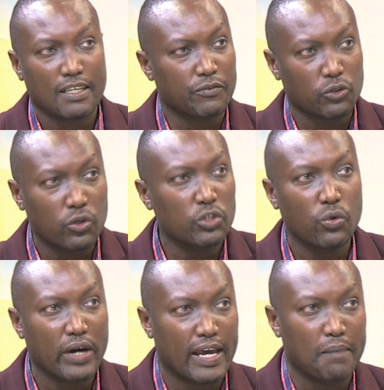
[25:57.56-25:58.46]
I've told you
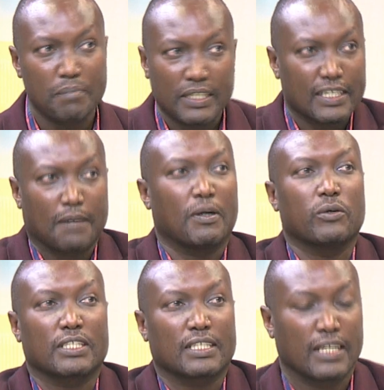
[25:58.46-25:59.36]
why I'm bitter
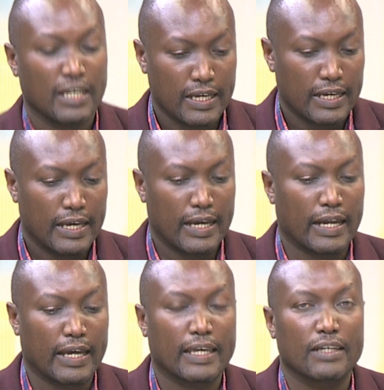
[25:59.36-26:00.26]
about it. And
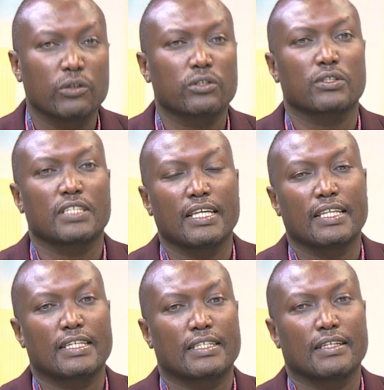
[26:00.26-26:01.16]
I can also say
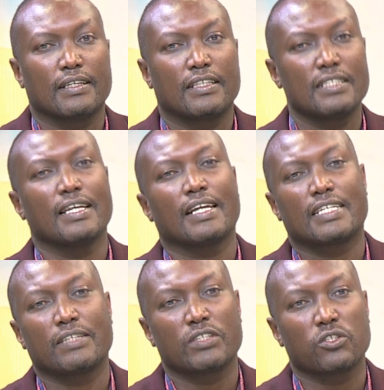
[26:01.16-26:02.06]
that this
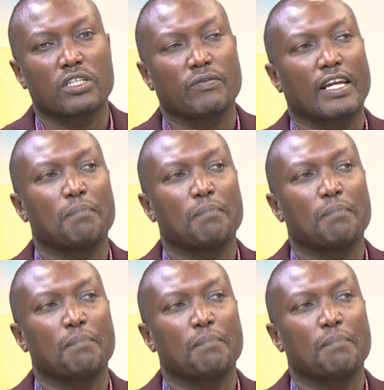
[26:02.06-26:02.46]
narrative is not even